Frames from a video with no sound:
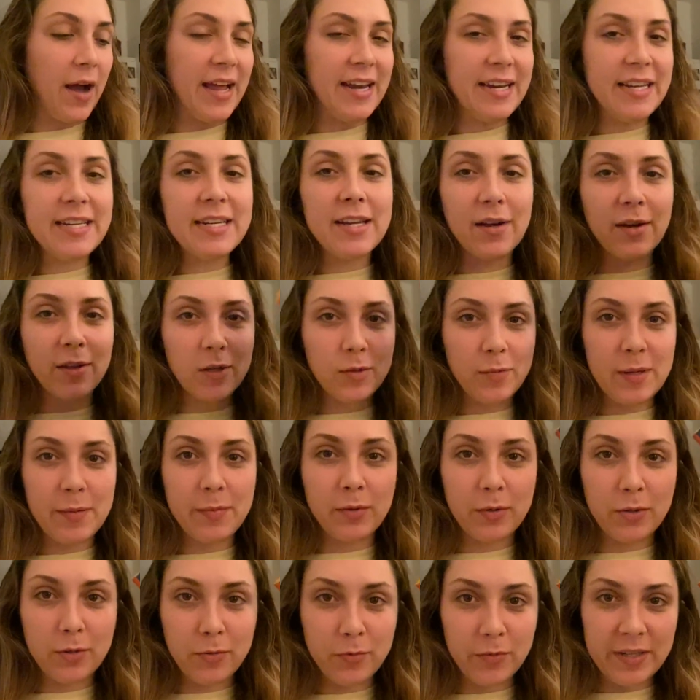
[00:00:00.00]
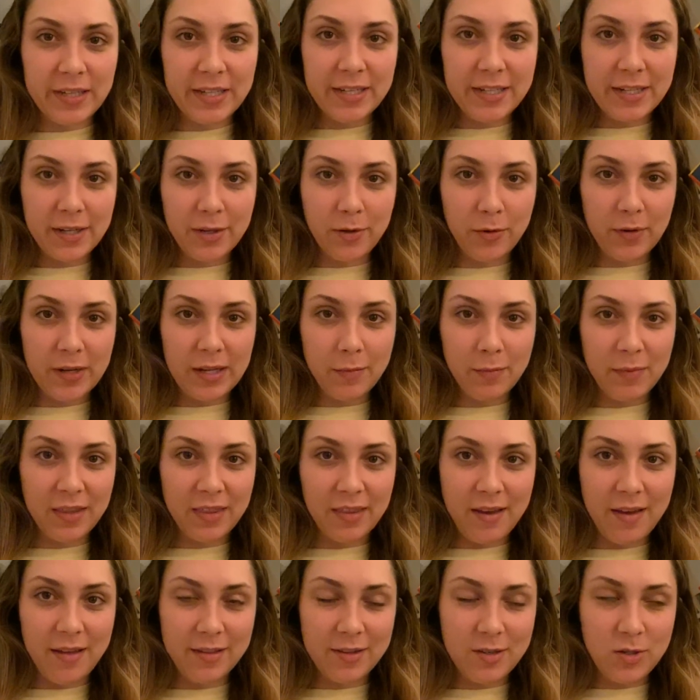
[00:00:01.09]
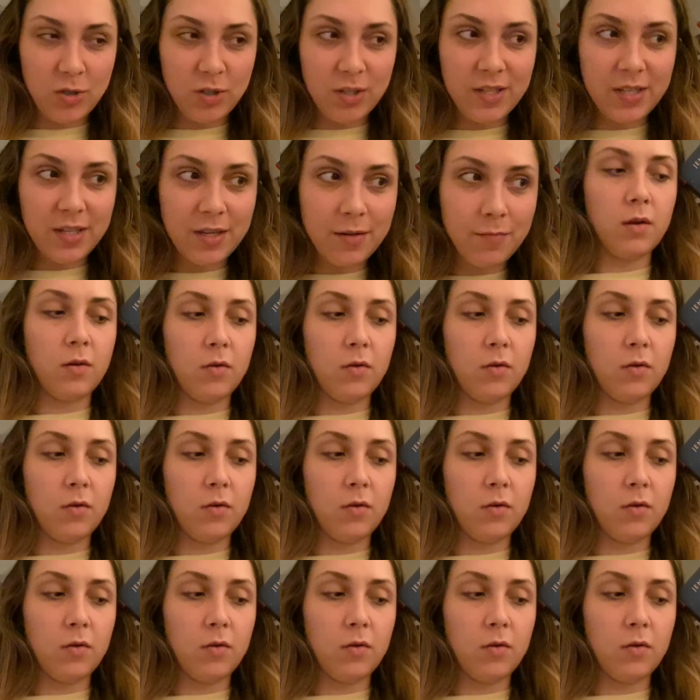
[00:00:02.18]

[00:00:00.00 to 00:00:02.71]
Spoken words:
I need other people who read Greek mythology